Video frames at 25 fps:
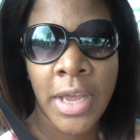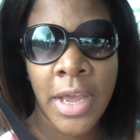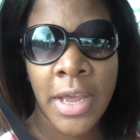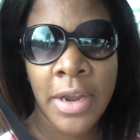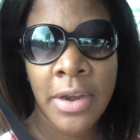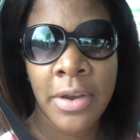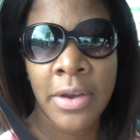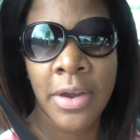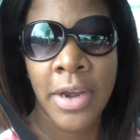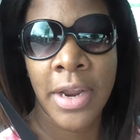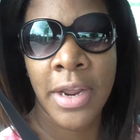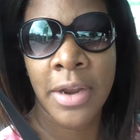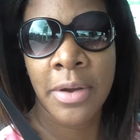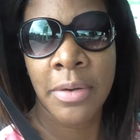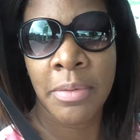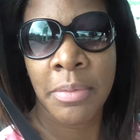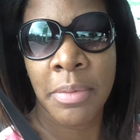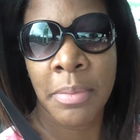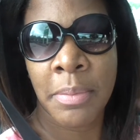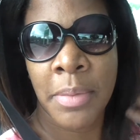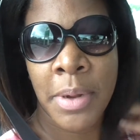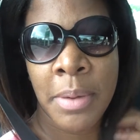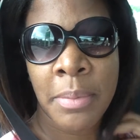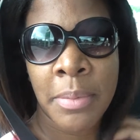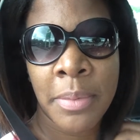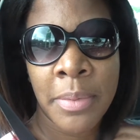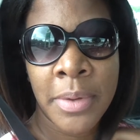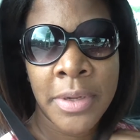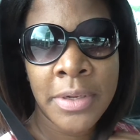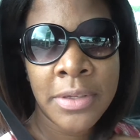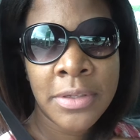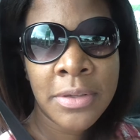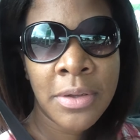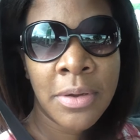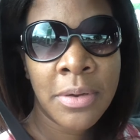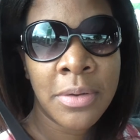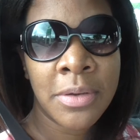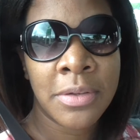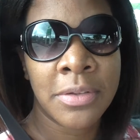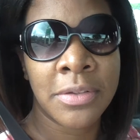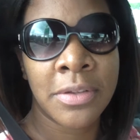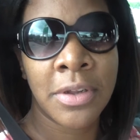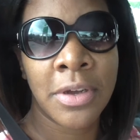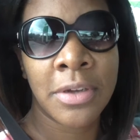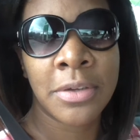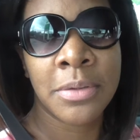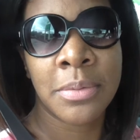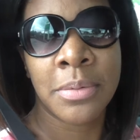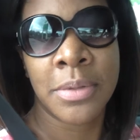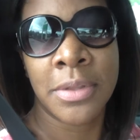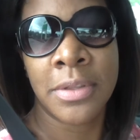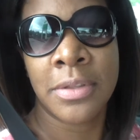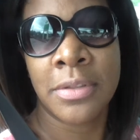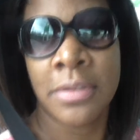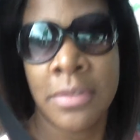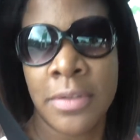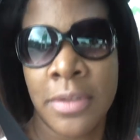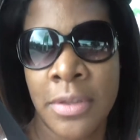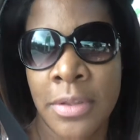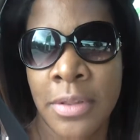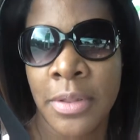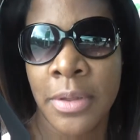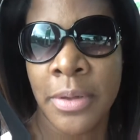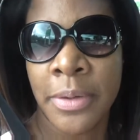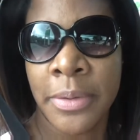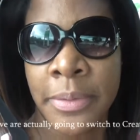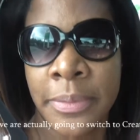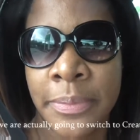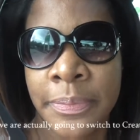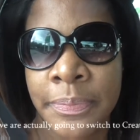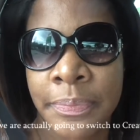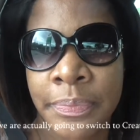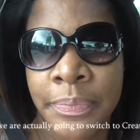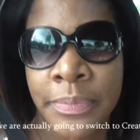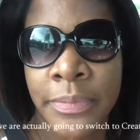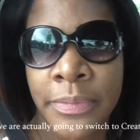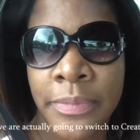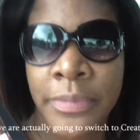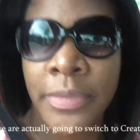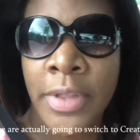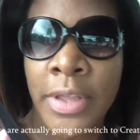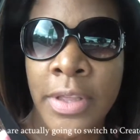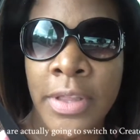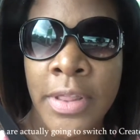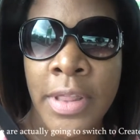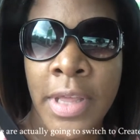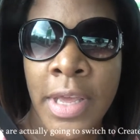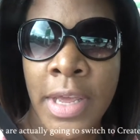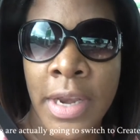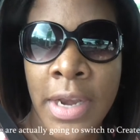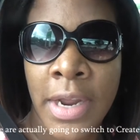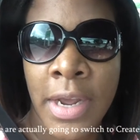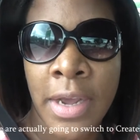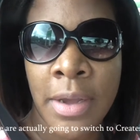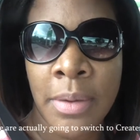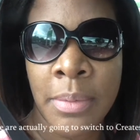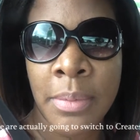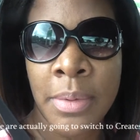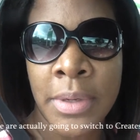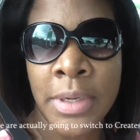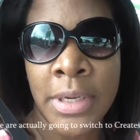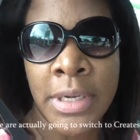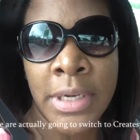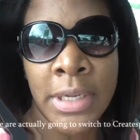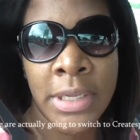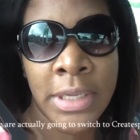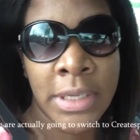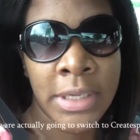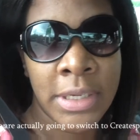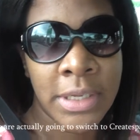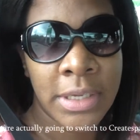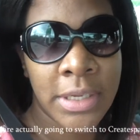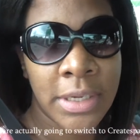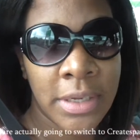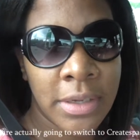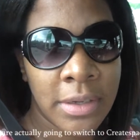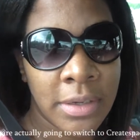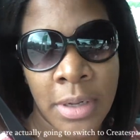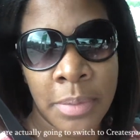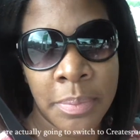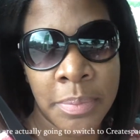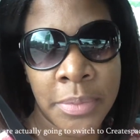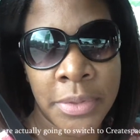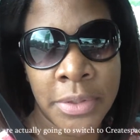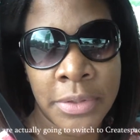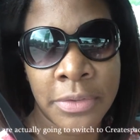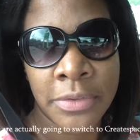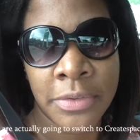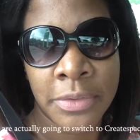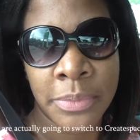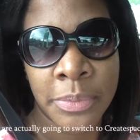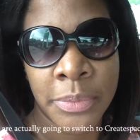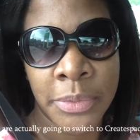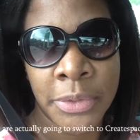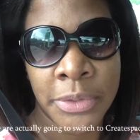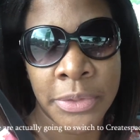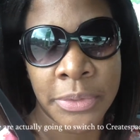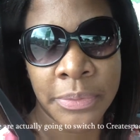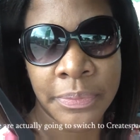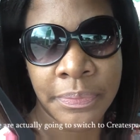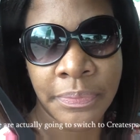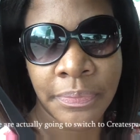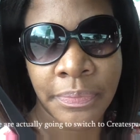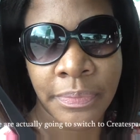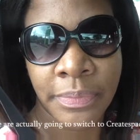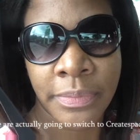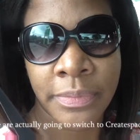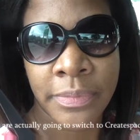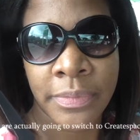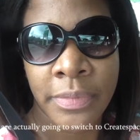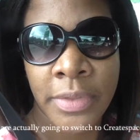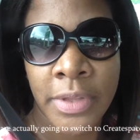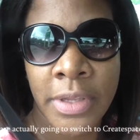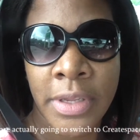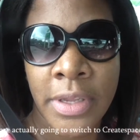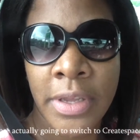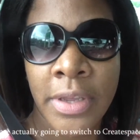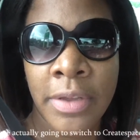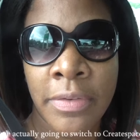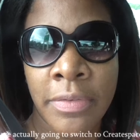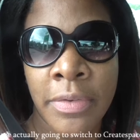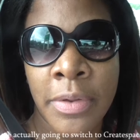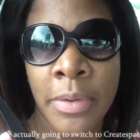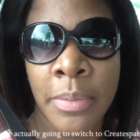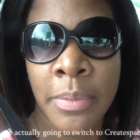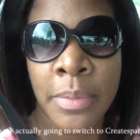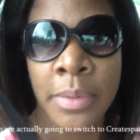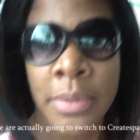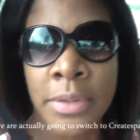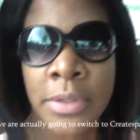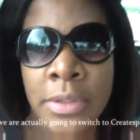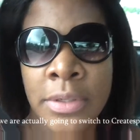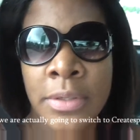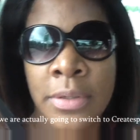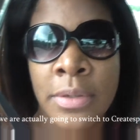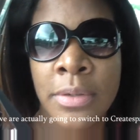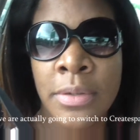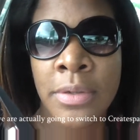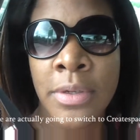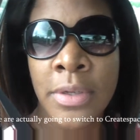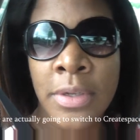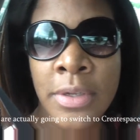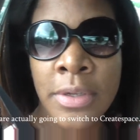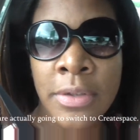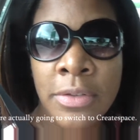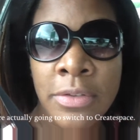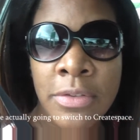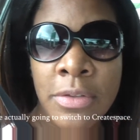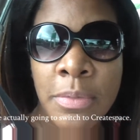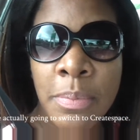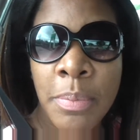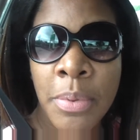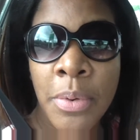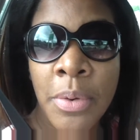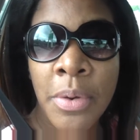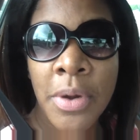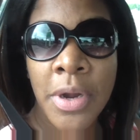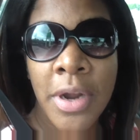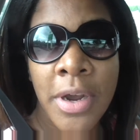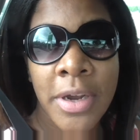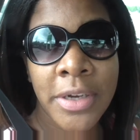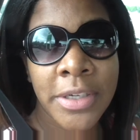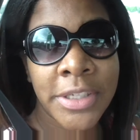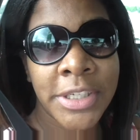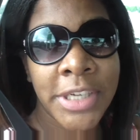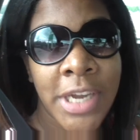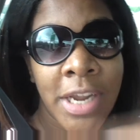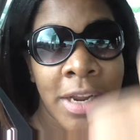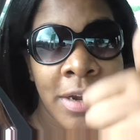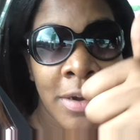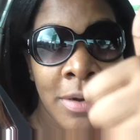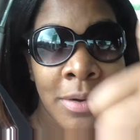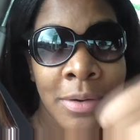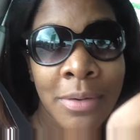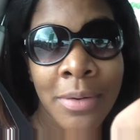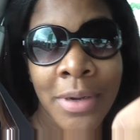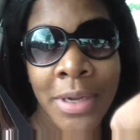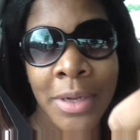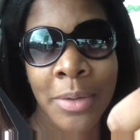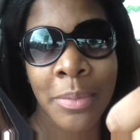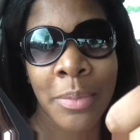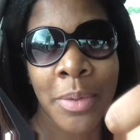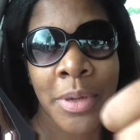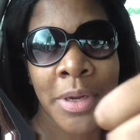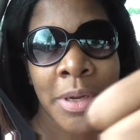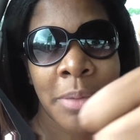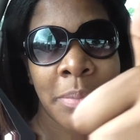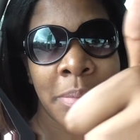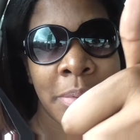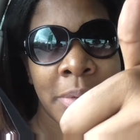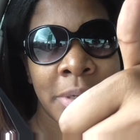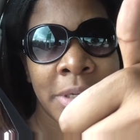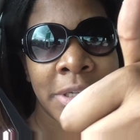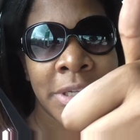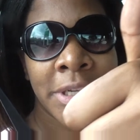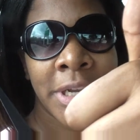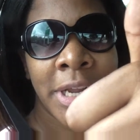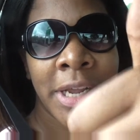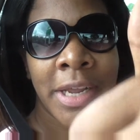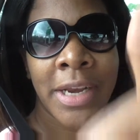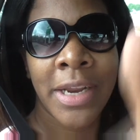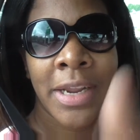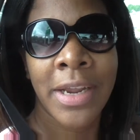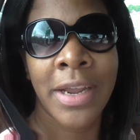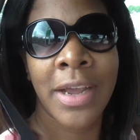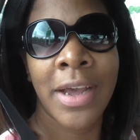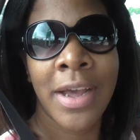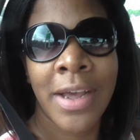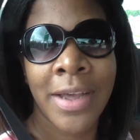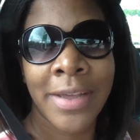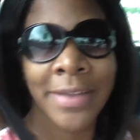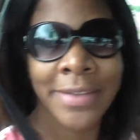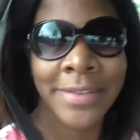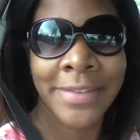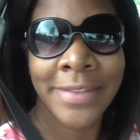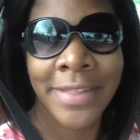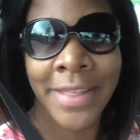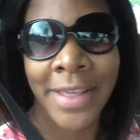I don't, I don't remember what it's called. It starts with a Z though. That I will link up there somewhere. If you want to support our channel, and we'd appreciate it, guys.